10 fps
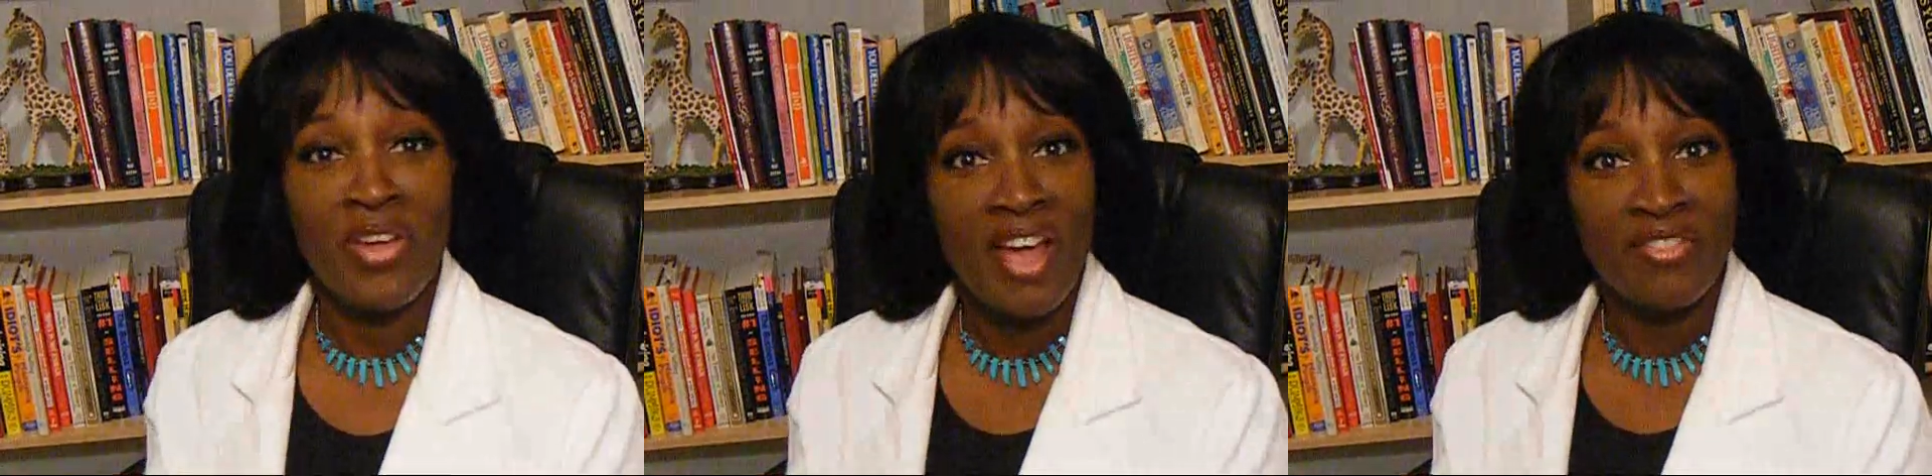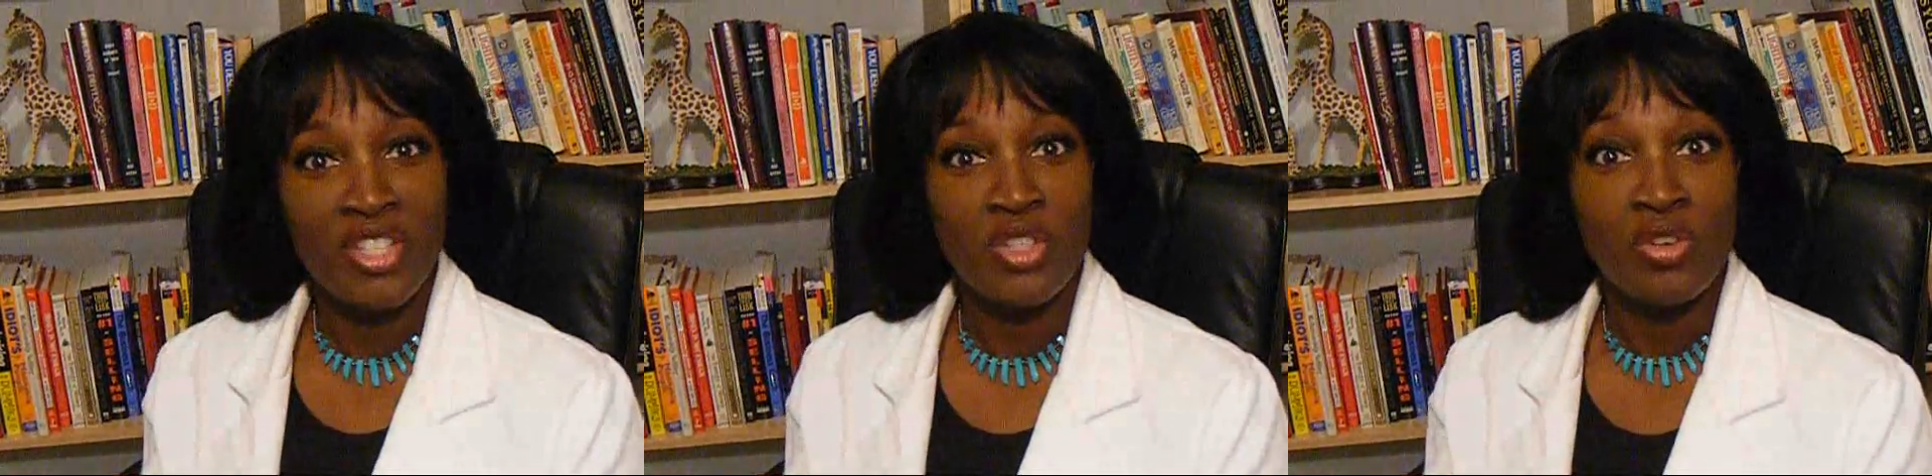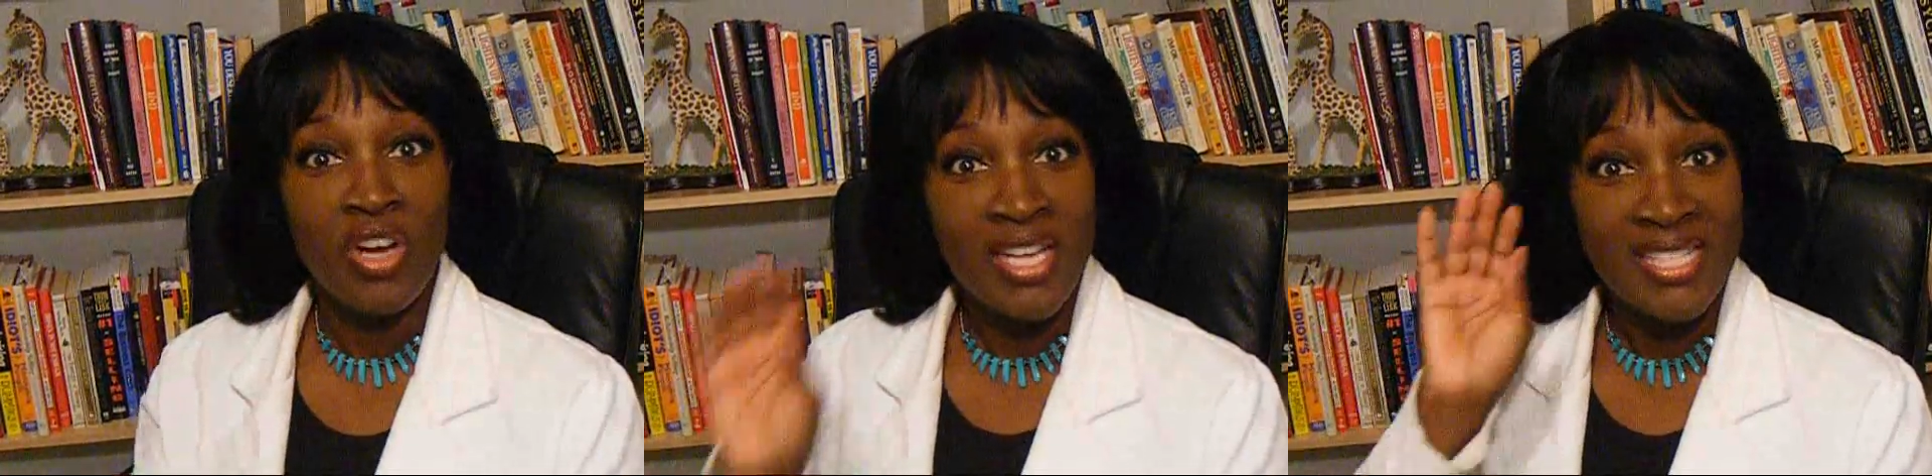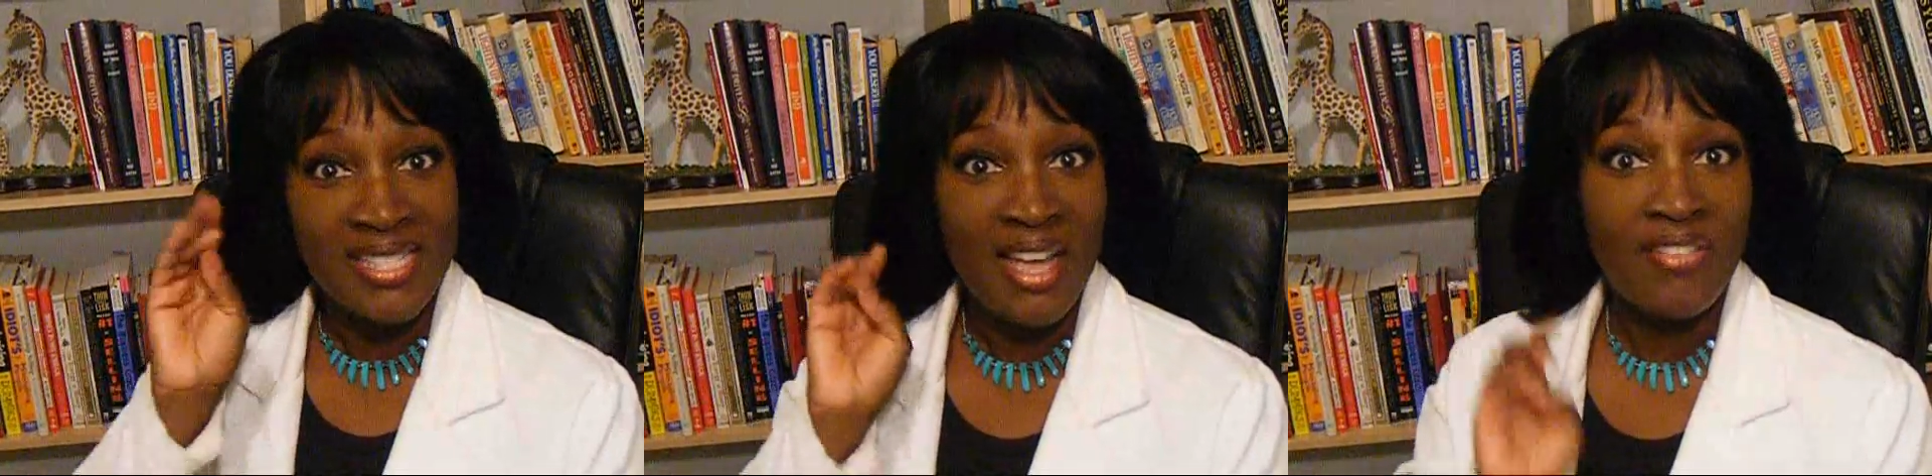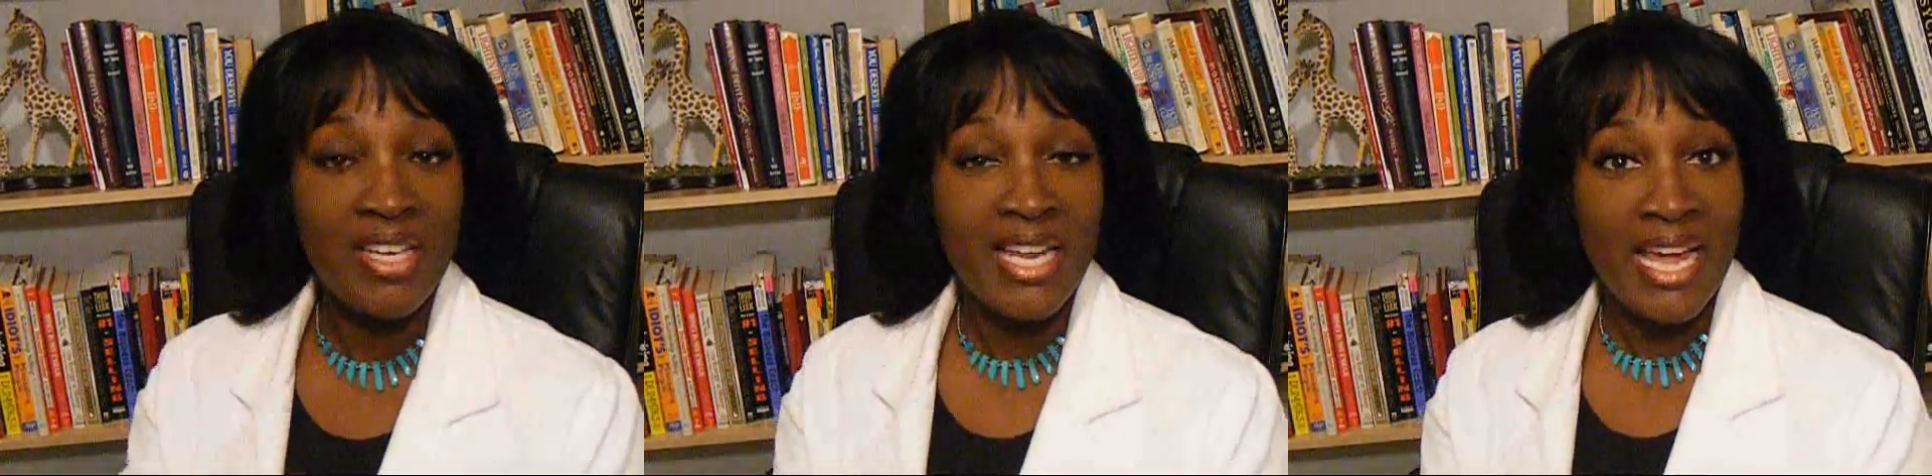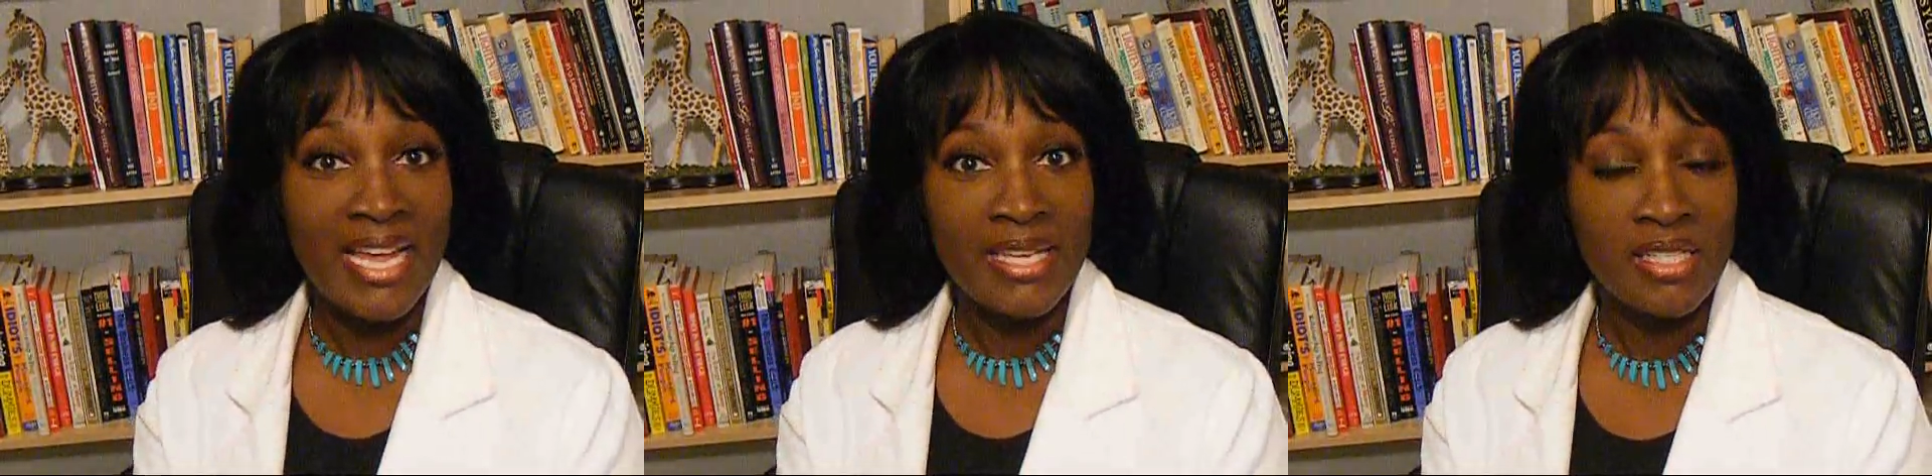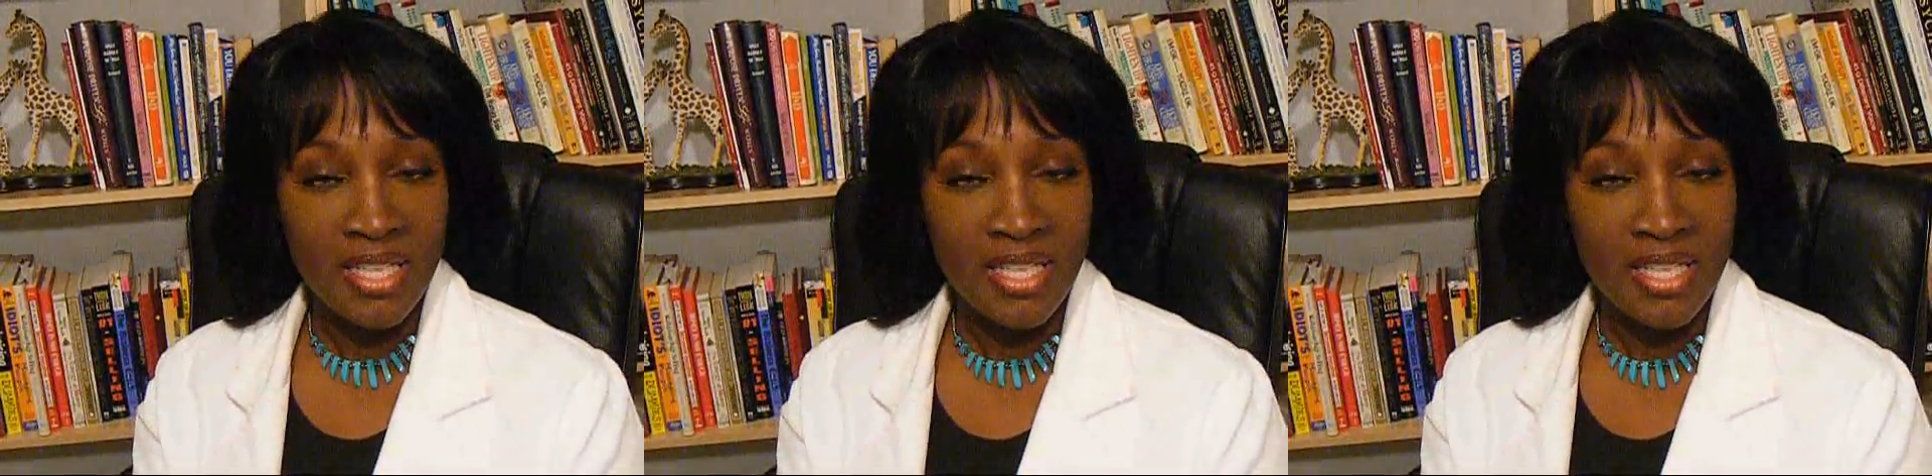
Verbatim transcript: you have to do, seven days.